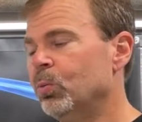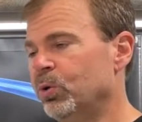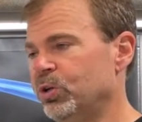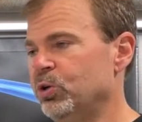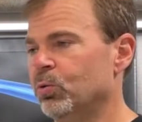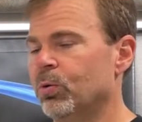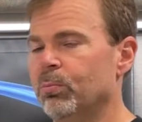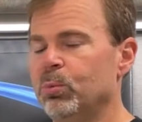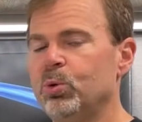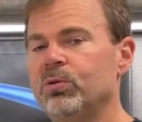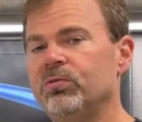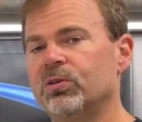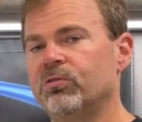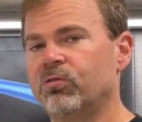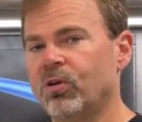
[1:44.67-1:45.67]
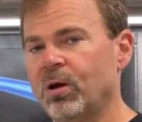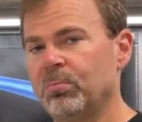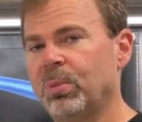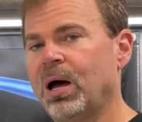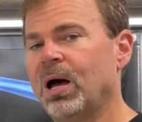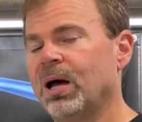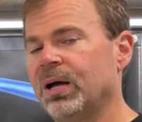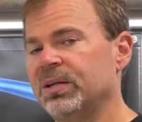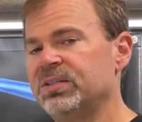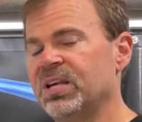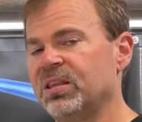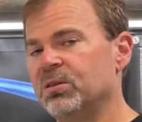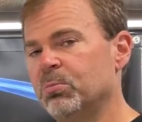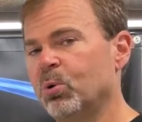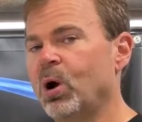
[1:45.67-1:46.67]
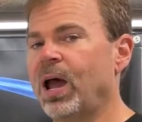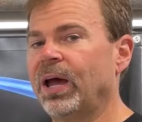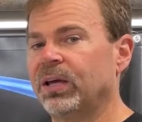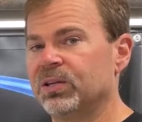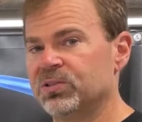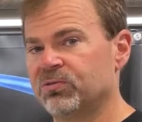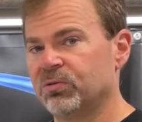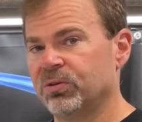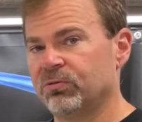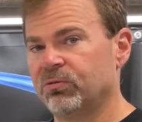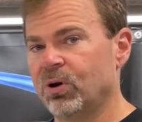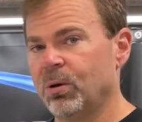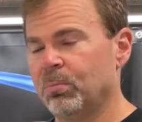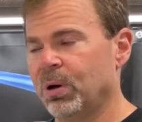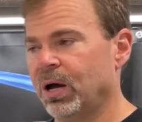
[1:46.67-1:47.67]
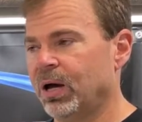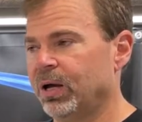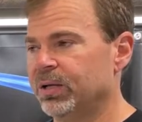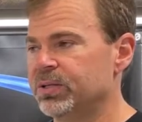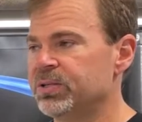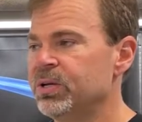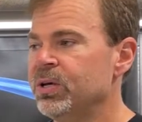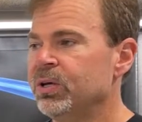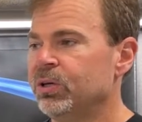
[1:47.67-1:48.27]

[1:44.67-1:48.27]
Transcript: When you remove your front pods and the brackets for the front pods,